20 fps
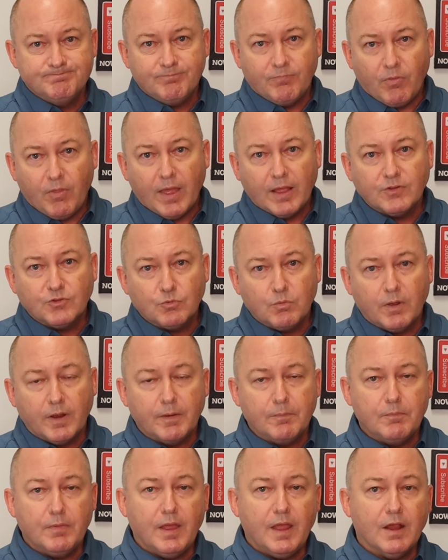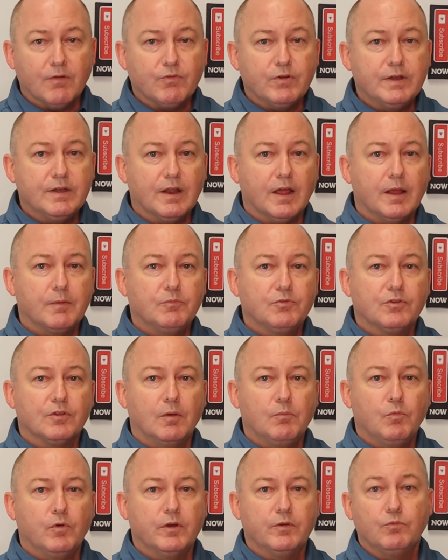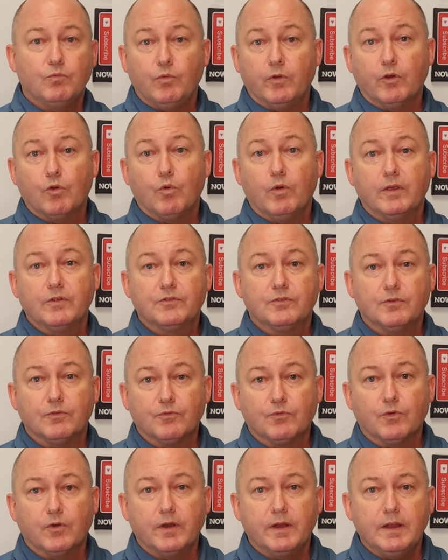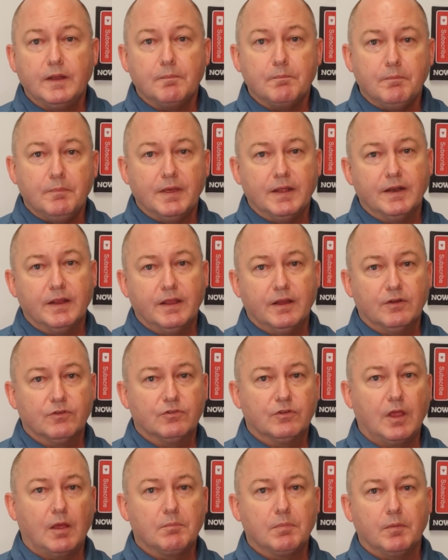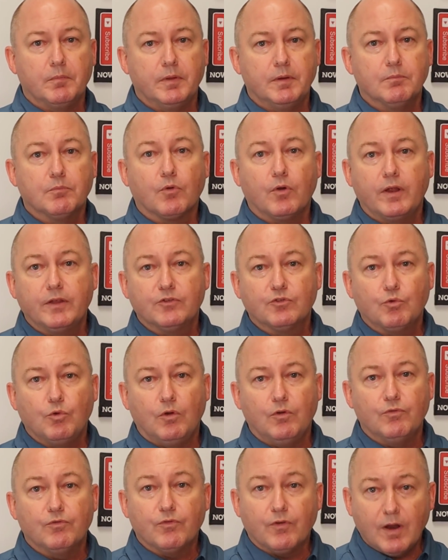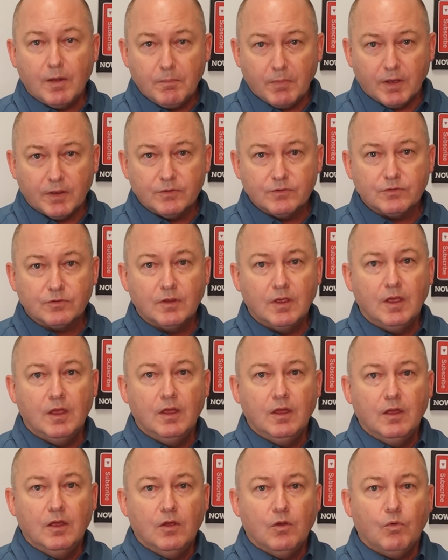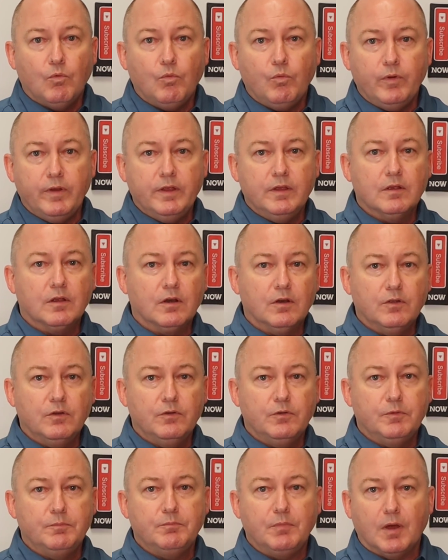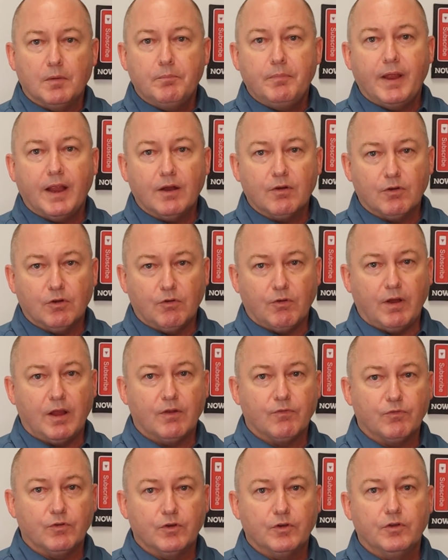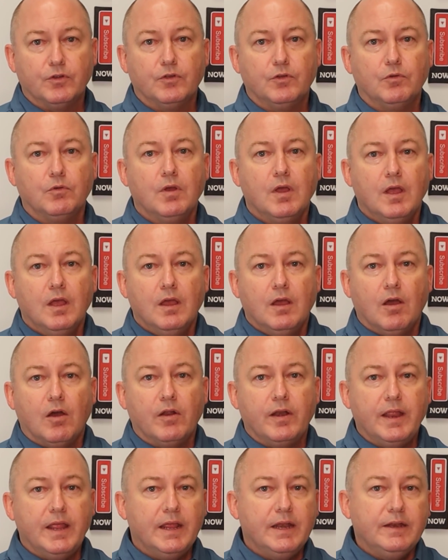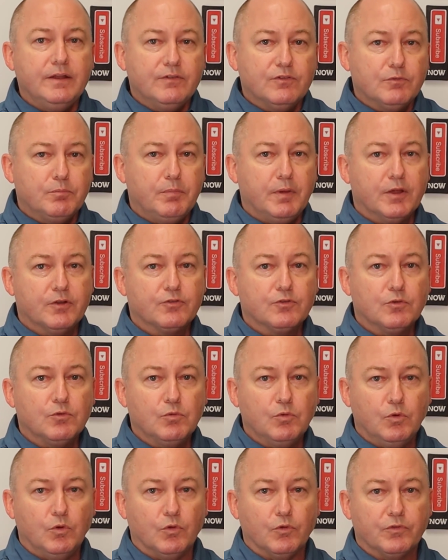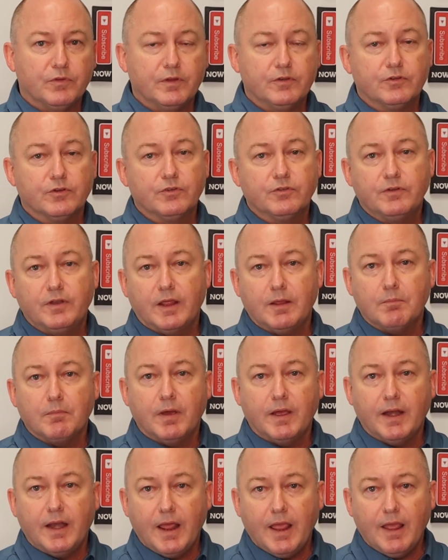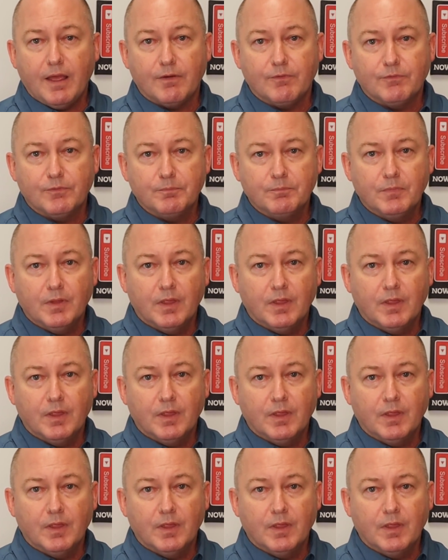That's why every time someone requests a free Medicare supplement price quote from us, we include a paragraph or 2 on any special rules that your state might have.